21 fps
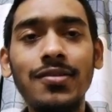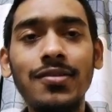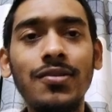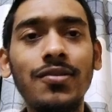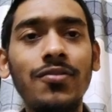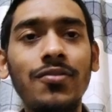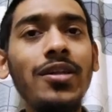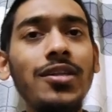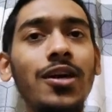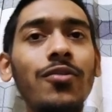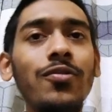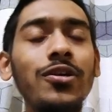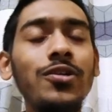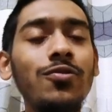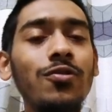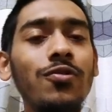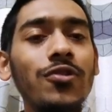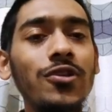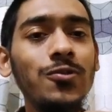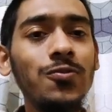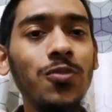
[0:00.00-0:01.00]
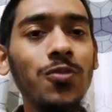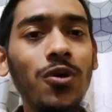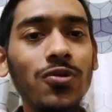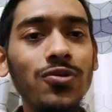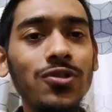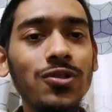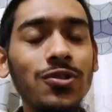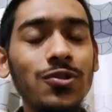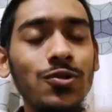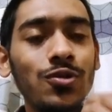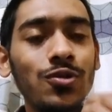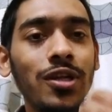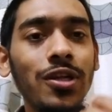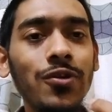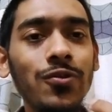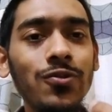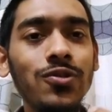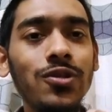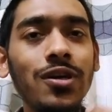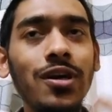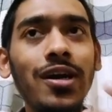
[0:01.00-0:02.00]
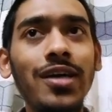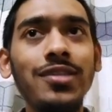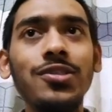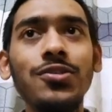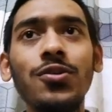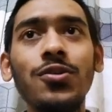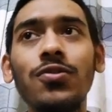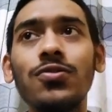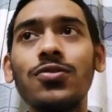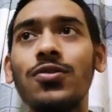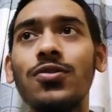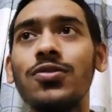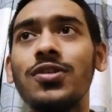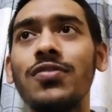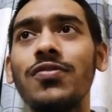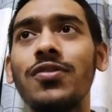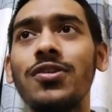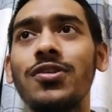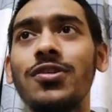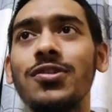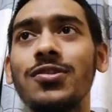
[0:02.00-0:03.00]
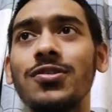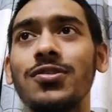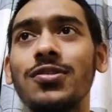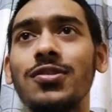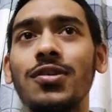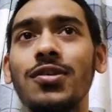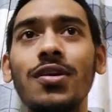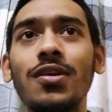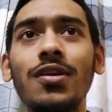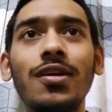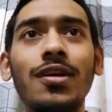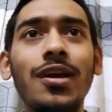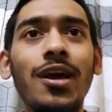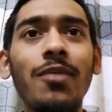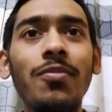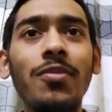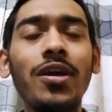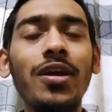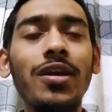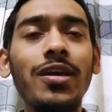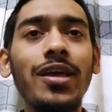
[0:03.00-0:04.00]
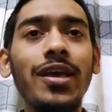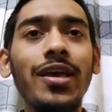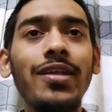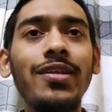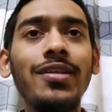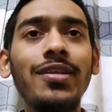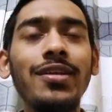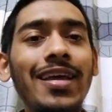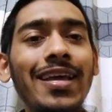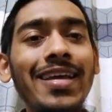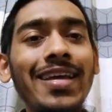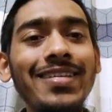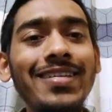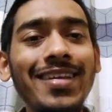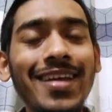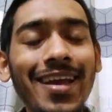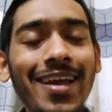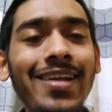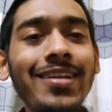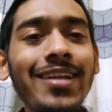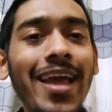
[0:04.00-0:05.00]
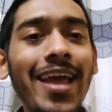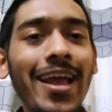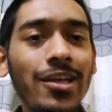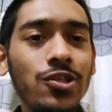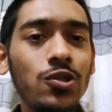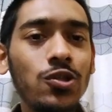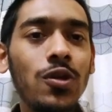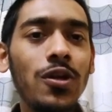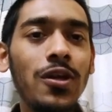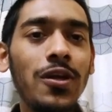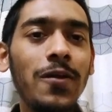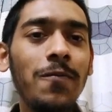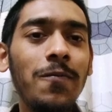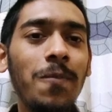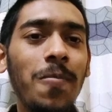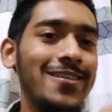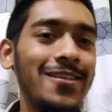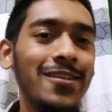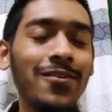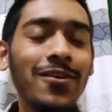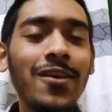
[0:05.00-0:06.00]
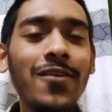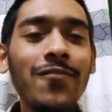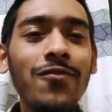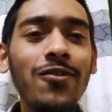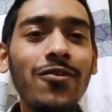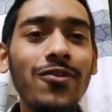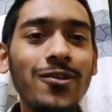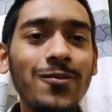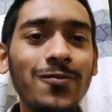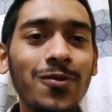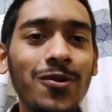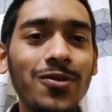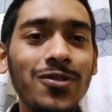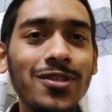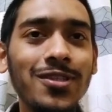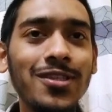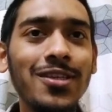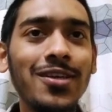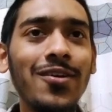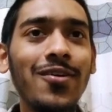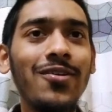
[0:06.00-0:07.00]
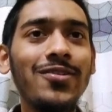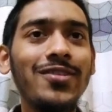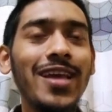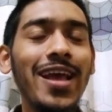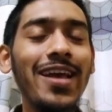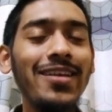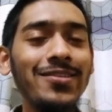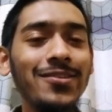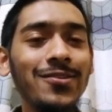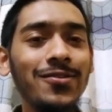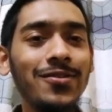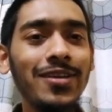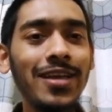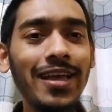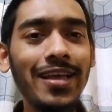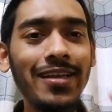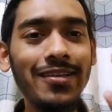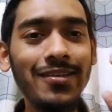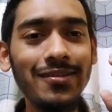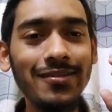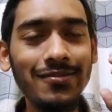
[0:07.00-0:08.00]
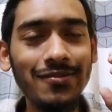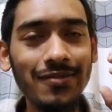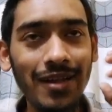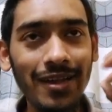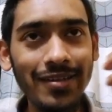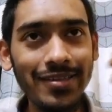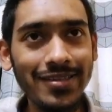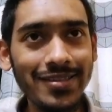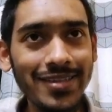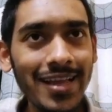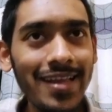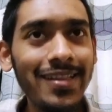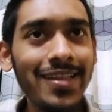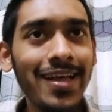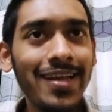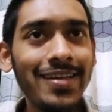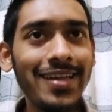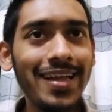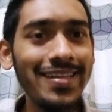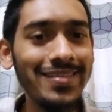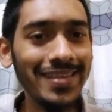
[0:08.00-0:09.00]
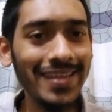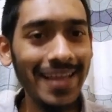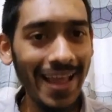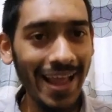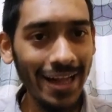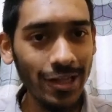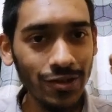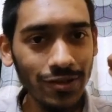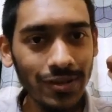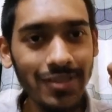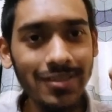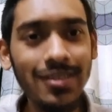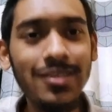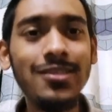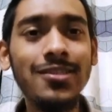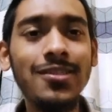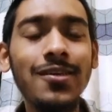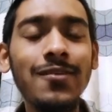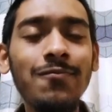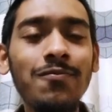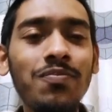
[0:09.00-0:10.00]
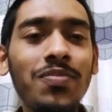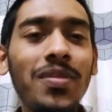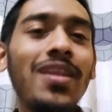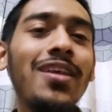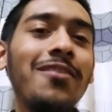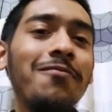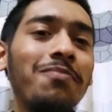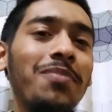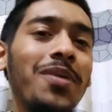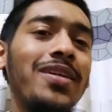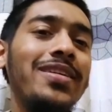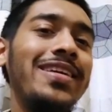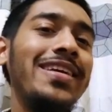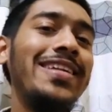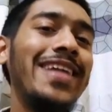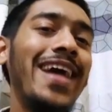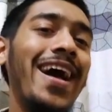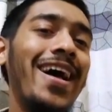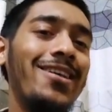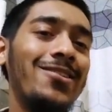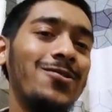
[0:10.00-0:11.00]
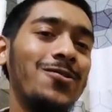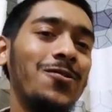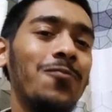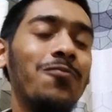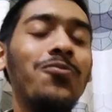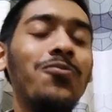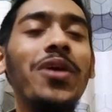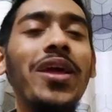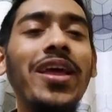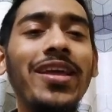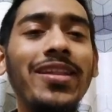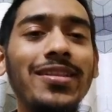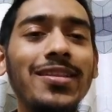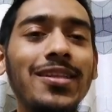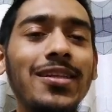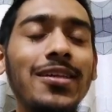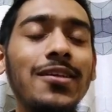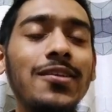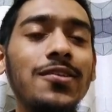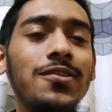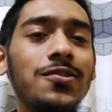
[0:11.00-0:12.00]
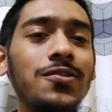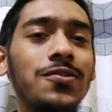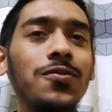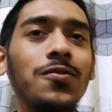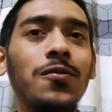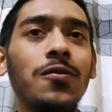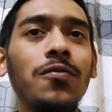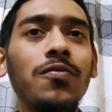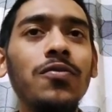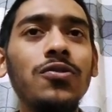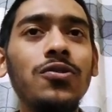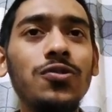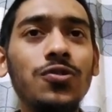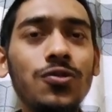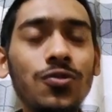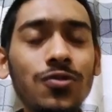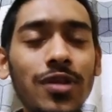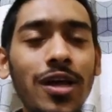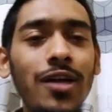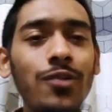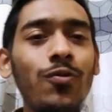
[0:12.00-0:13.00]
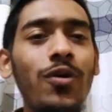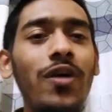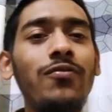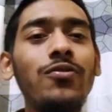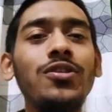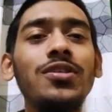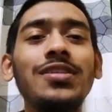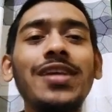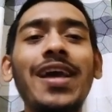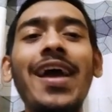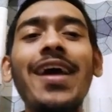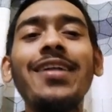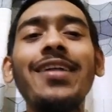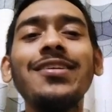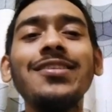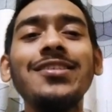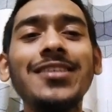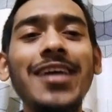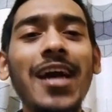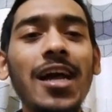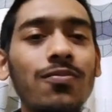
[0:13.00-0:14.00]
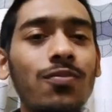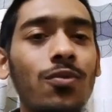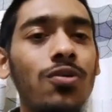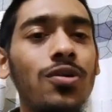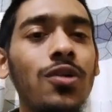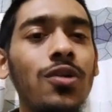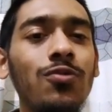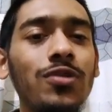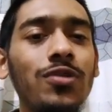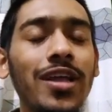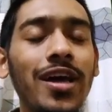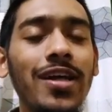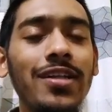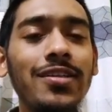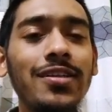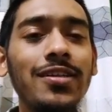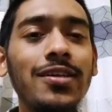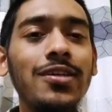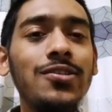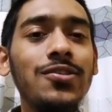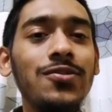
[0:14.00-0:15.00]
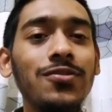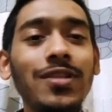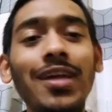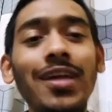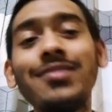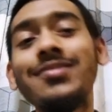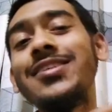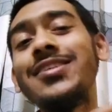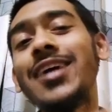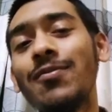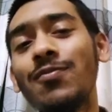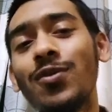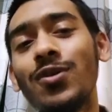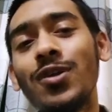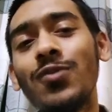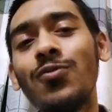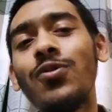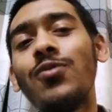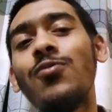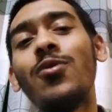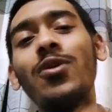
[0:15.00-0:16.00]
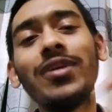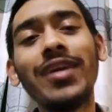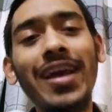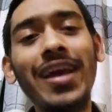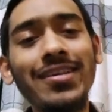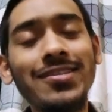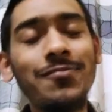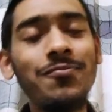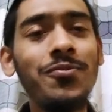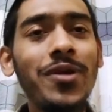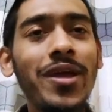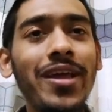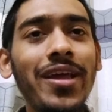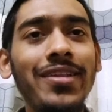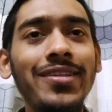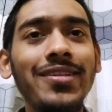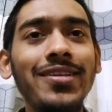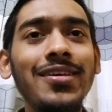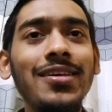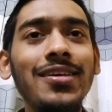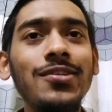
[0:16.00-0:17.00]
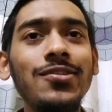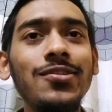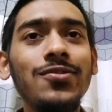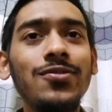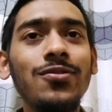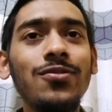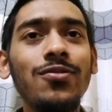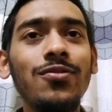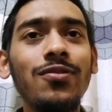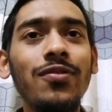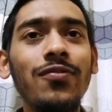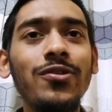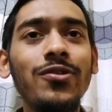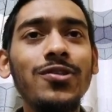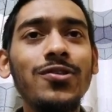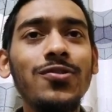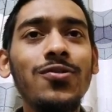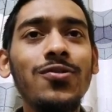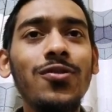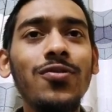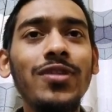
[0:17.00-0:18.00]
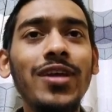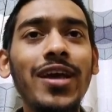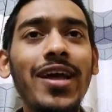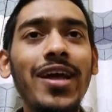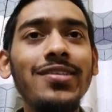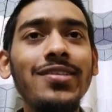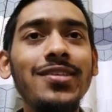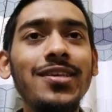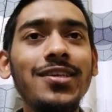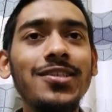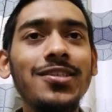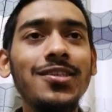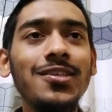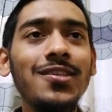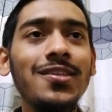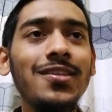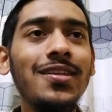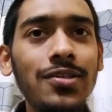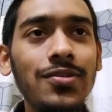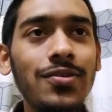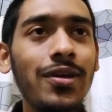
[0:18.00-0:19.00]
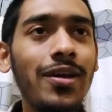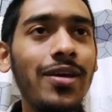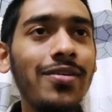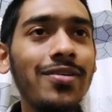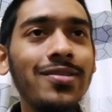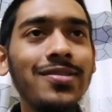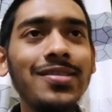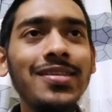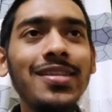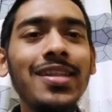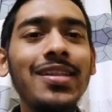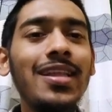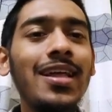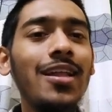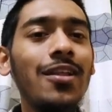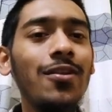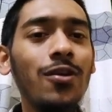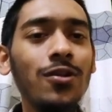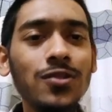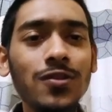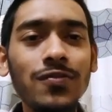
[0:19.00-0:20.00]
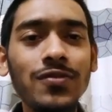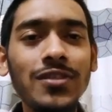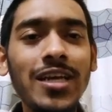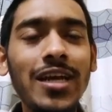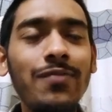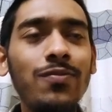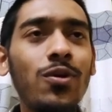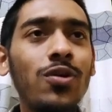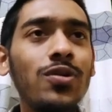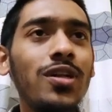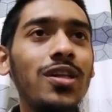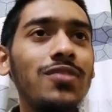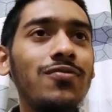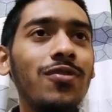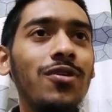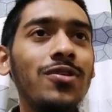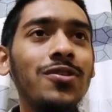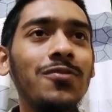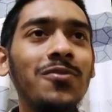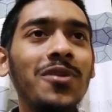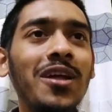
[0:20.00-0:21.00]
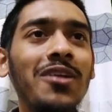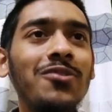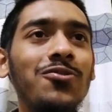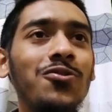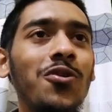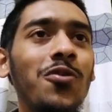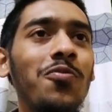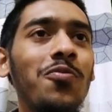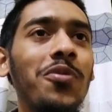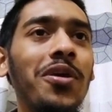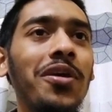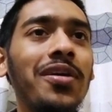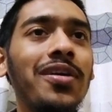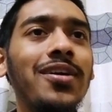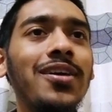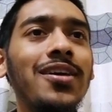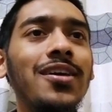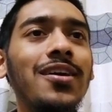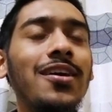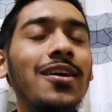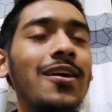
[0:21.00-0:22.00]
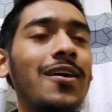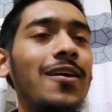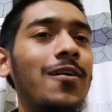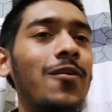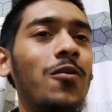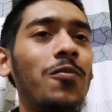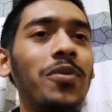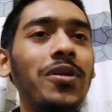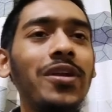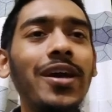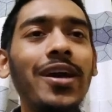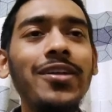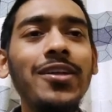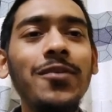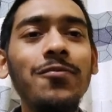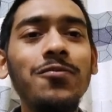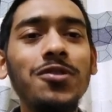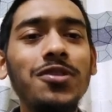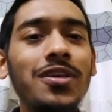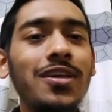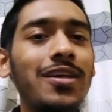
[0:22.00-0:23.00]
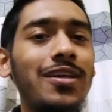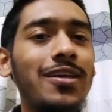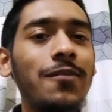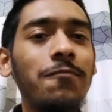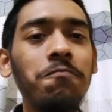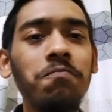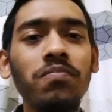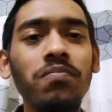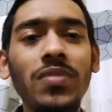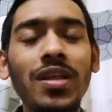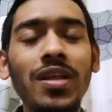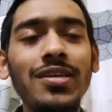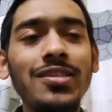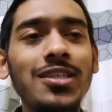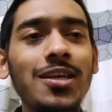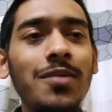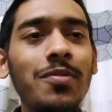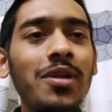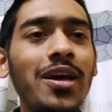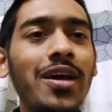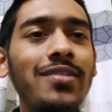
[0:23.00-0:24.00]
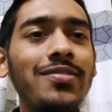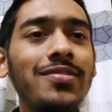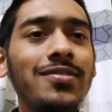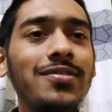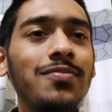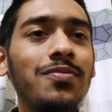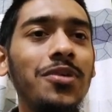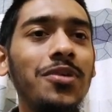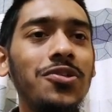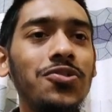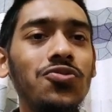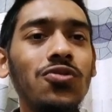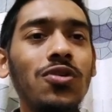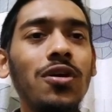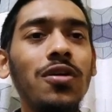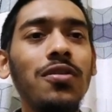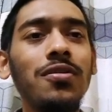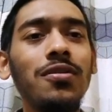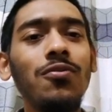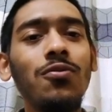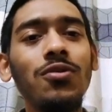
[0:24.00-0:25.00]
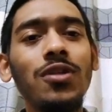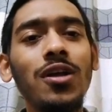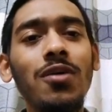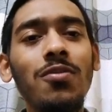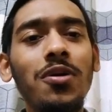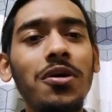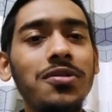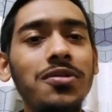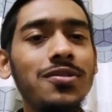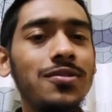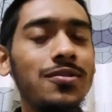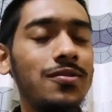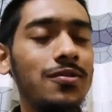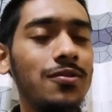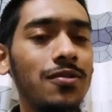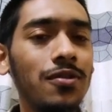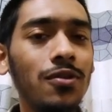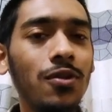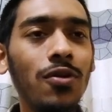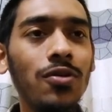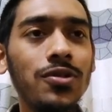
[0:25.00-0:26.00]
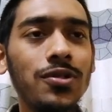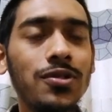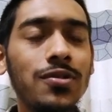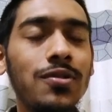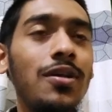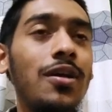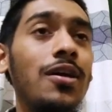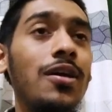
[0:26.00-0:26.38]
Right now it will respond to the user as a doctor. So if I just come here again, it can actually give you the response, because as you can understand that it's actually the system, but it has no brain. So to do that, we have to just add the chat model with that, so that chat model will work as a brain. So if we just go in the add section, so here you can see that there are lots of chat models. For example, Anthropic, OpenAI, DeepSeek, Gemini's, Mistral, Olamas, lots.